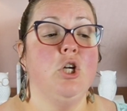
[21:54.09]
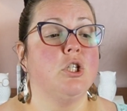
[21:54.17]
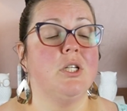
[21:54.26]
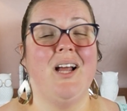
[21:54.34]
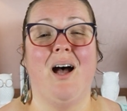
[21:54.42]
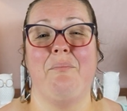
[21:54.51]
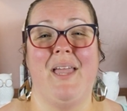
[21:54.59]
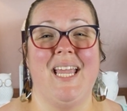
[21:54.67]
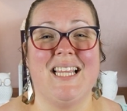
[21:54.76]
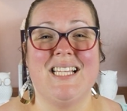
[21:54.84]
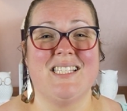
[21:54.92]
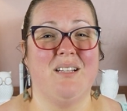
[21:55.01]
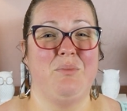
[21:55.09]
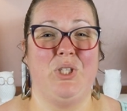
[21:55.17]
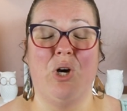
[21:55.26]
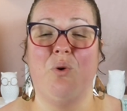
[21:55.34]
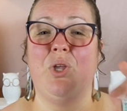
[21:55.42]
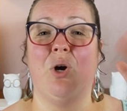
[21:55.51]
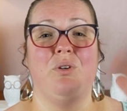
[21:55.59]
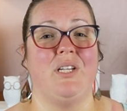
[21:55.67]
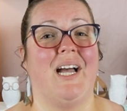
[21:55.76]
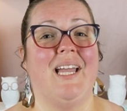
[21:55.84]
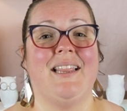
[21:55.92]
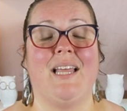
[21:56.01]
to not make this some yo-yo
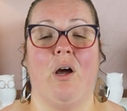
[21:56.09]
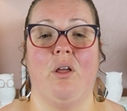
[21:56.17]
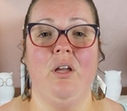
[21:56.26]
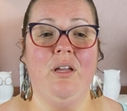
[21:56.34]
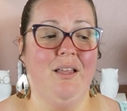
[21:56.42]
diet that